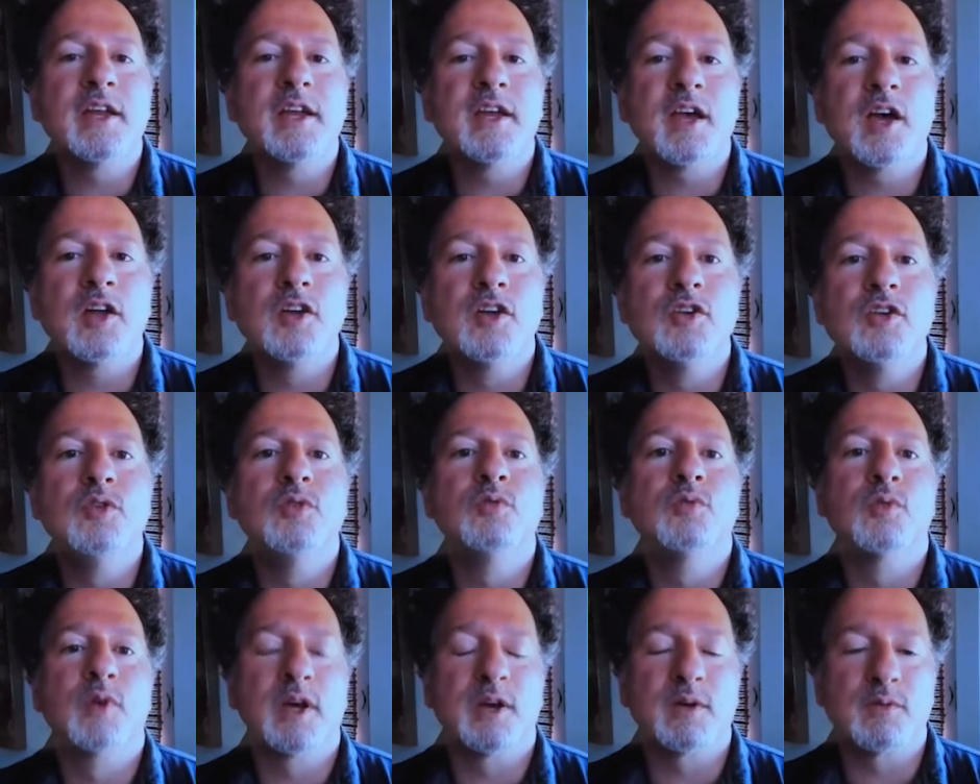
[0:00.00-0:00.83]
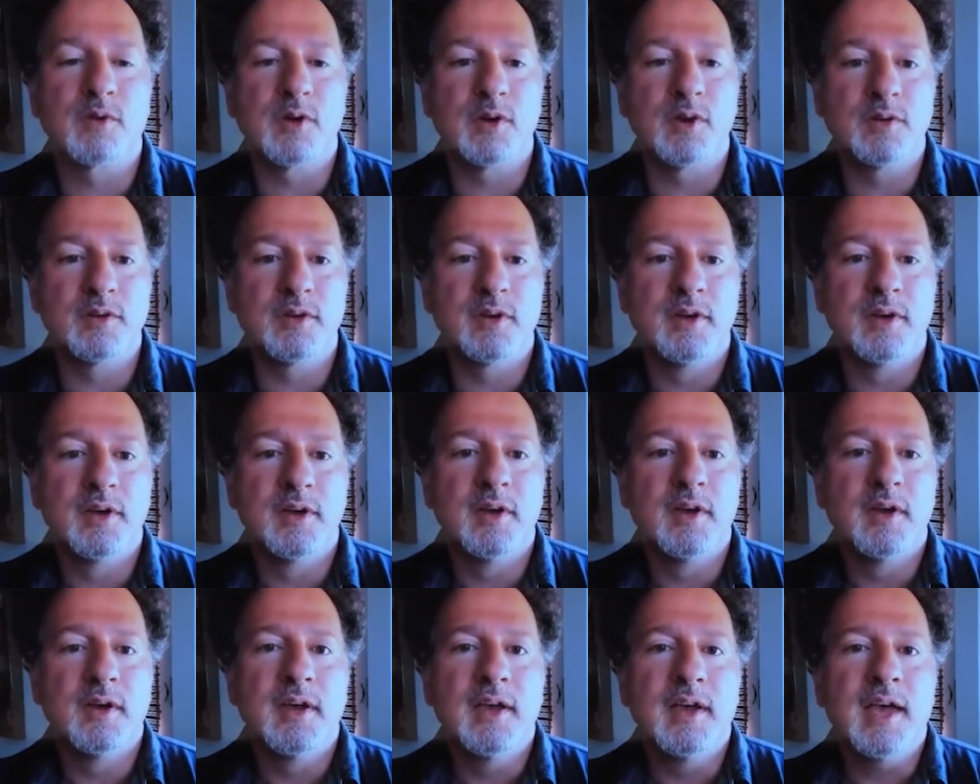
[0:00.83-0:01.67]
a new railroad.
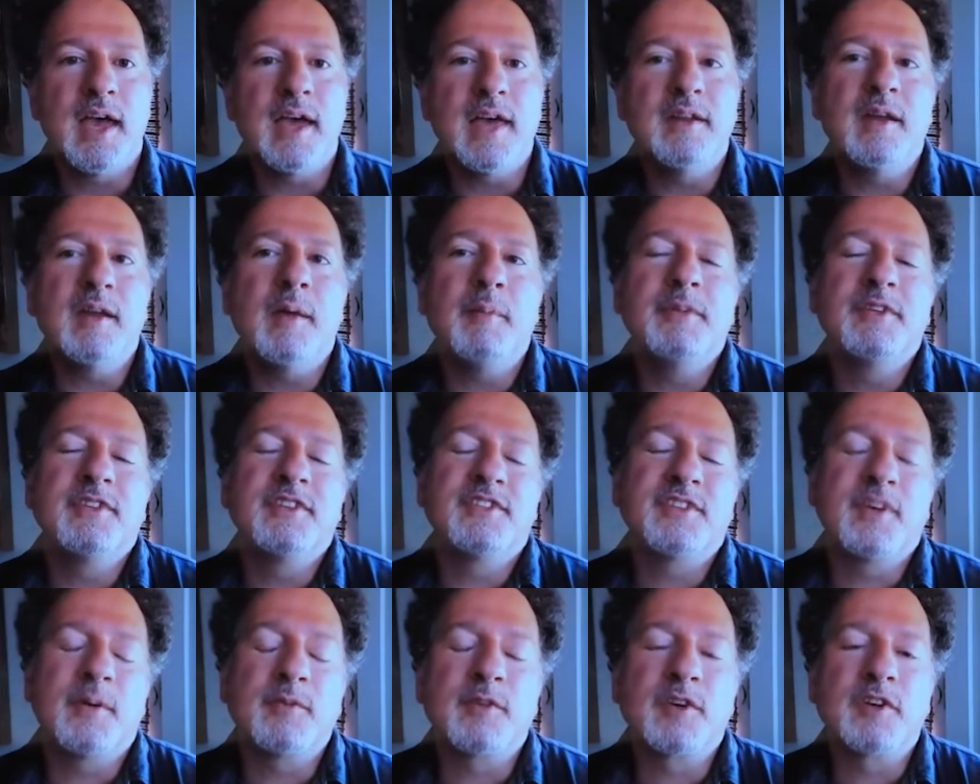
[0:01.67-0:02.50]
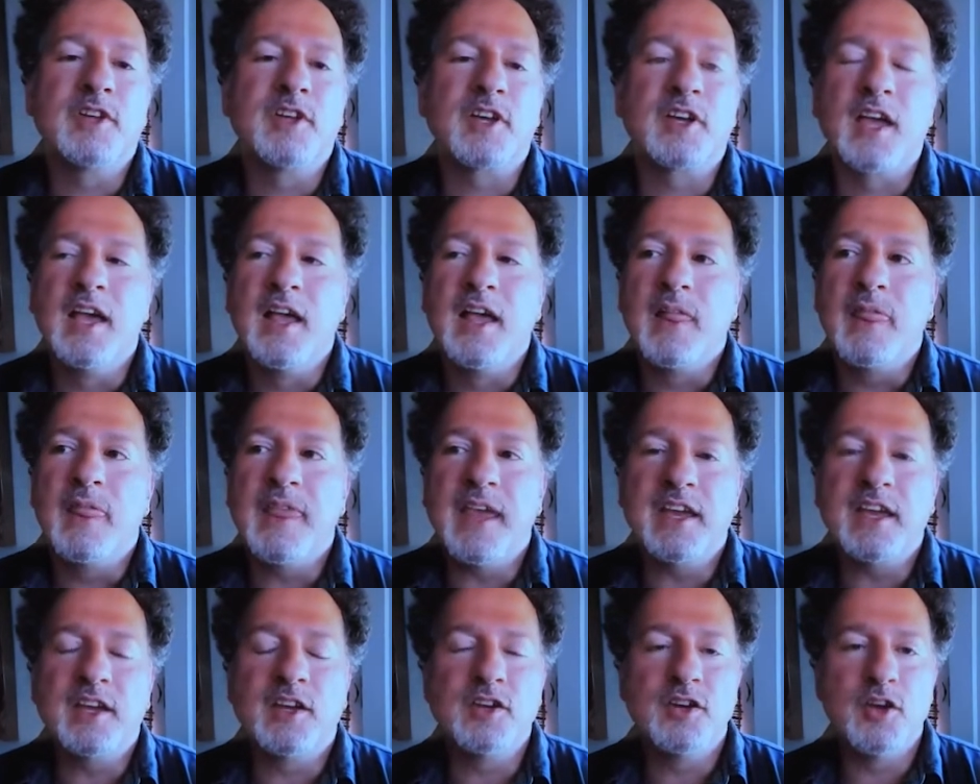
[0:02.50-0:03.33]
And I mean, to some degree, look, they
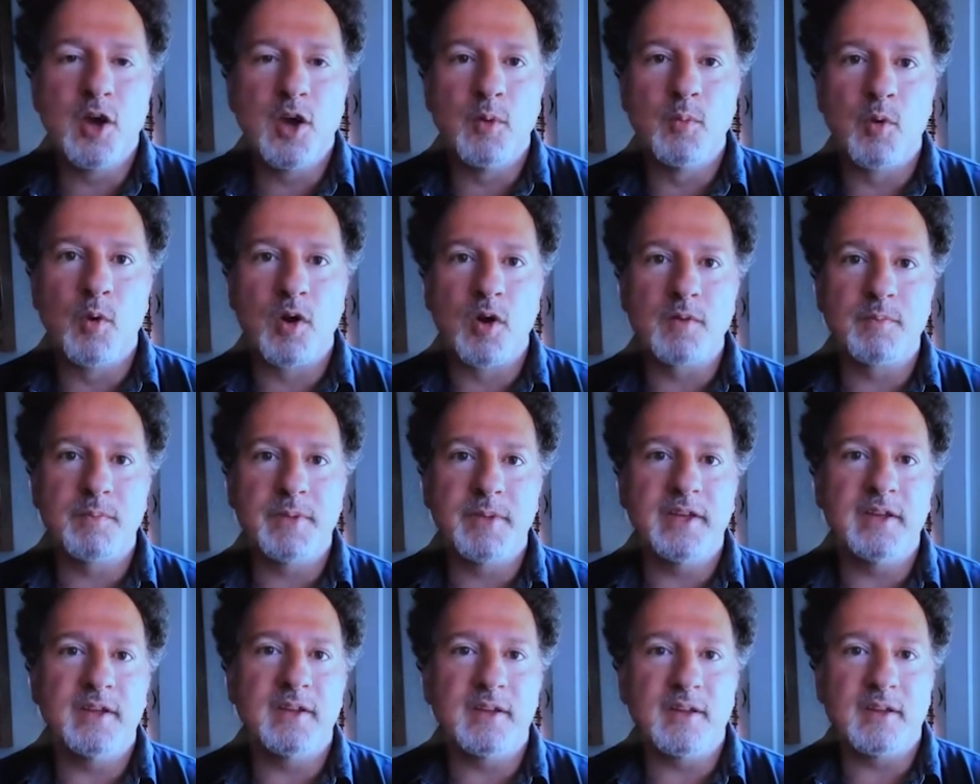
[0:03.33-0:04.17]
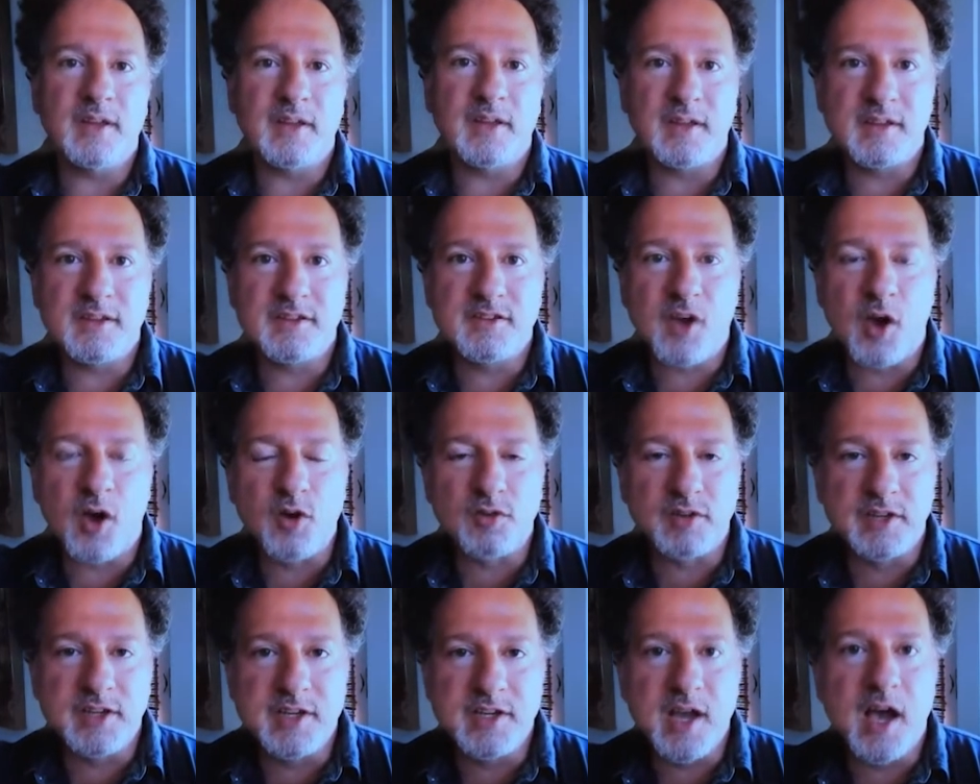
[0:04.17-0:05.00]
could no more be
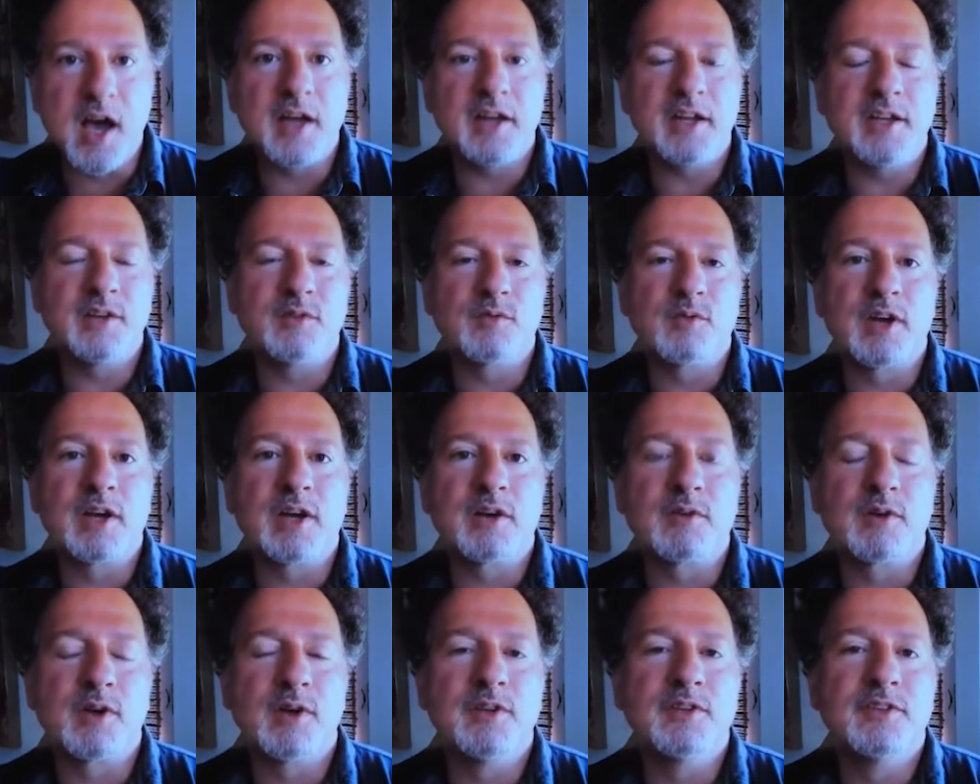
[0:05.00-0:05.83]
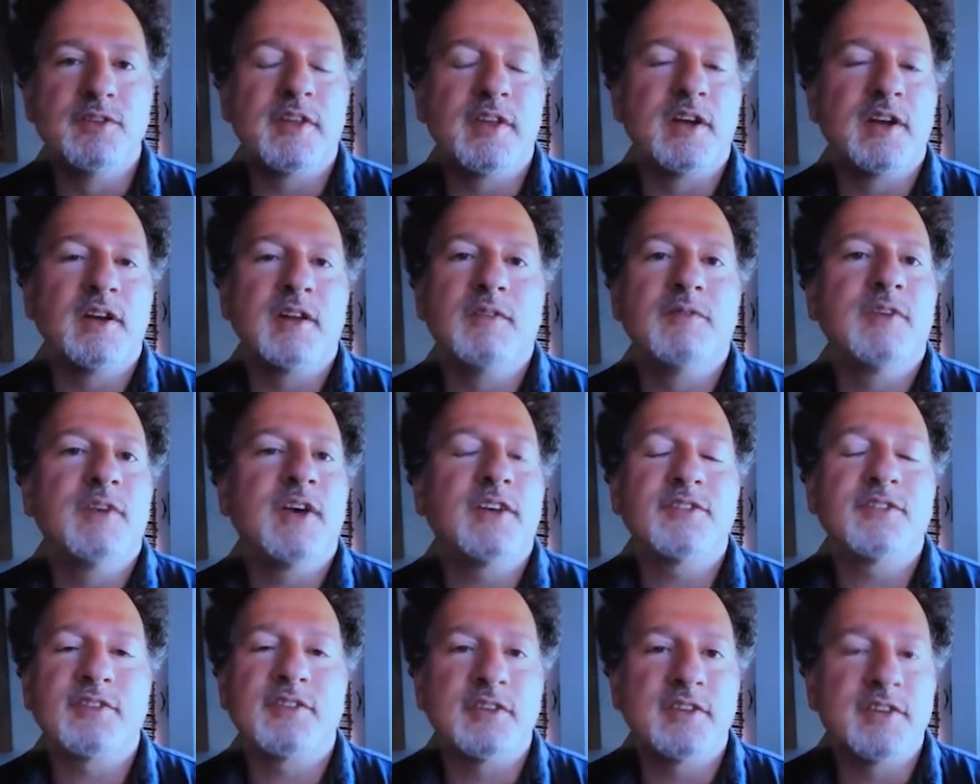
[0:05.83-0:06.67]
totally not in railroads than an
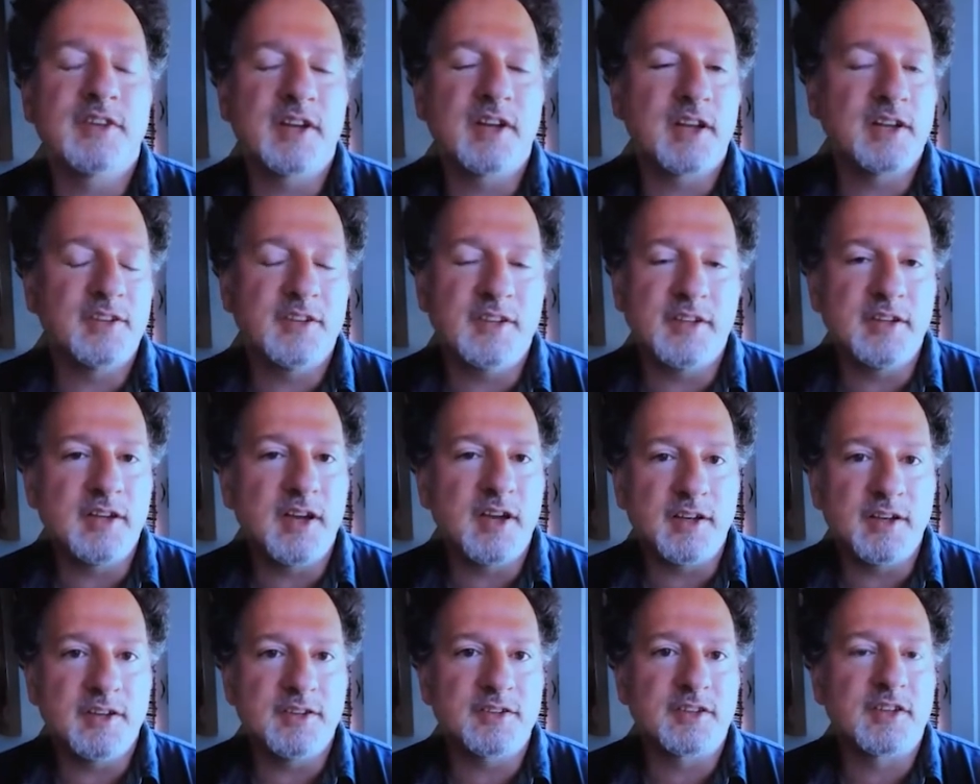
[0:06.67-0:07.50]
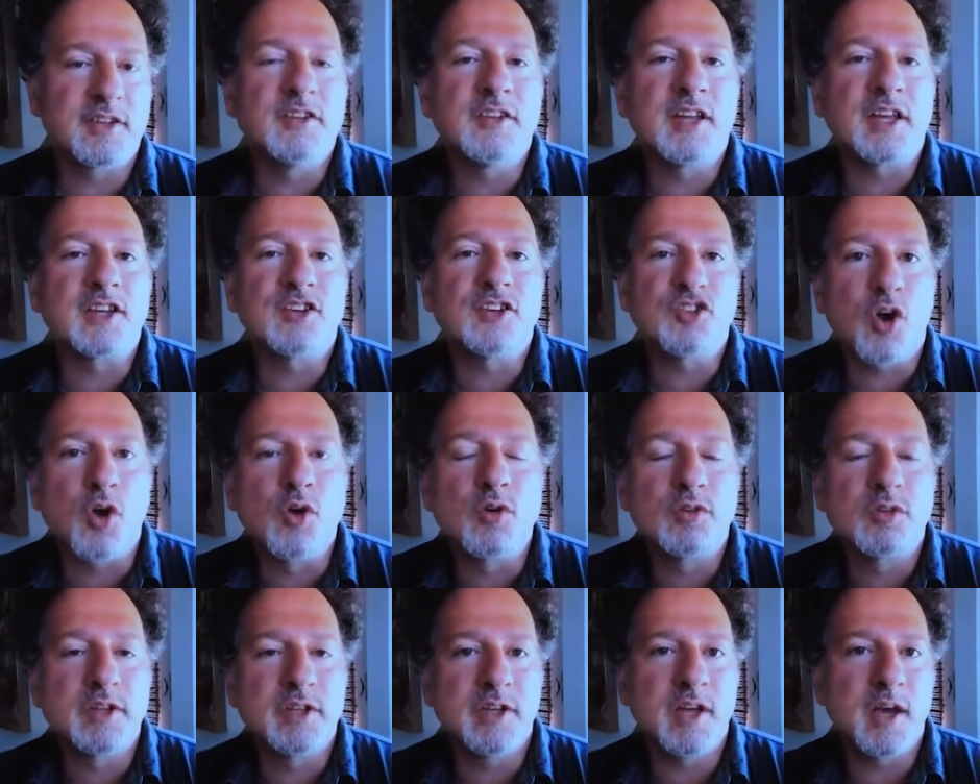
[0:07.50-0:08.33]
investor in the 1990s could
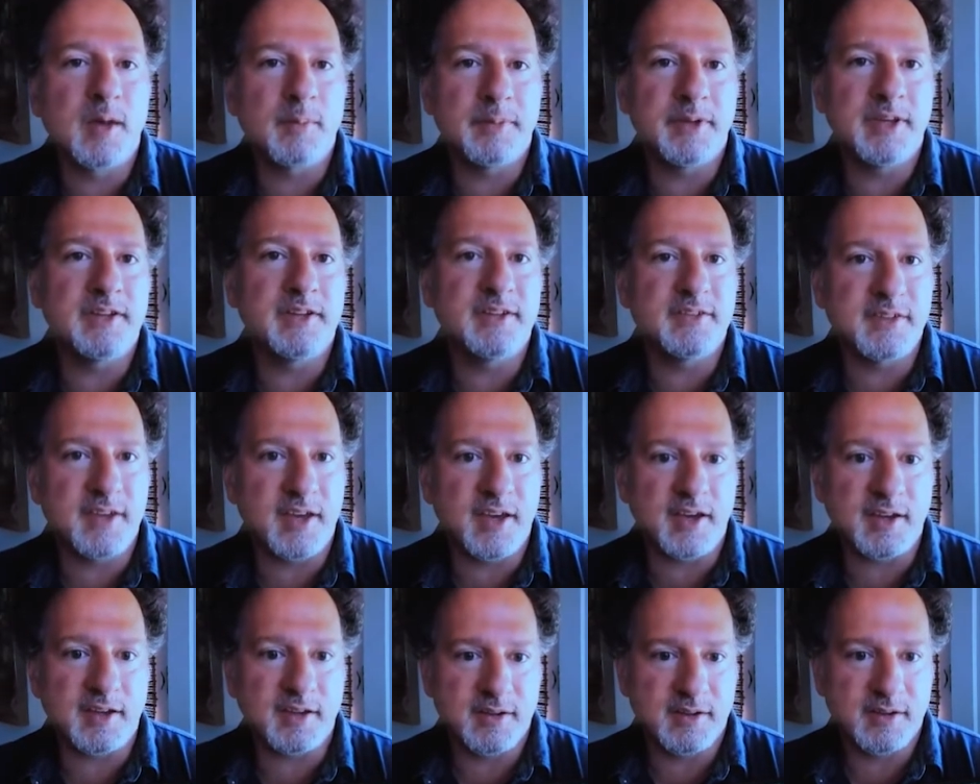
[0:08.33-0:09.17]
totally not be in tech.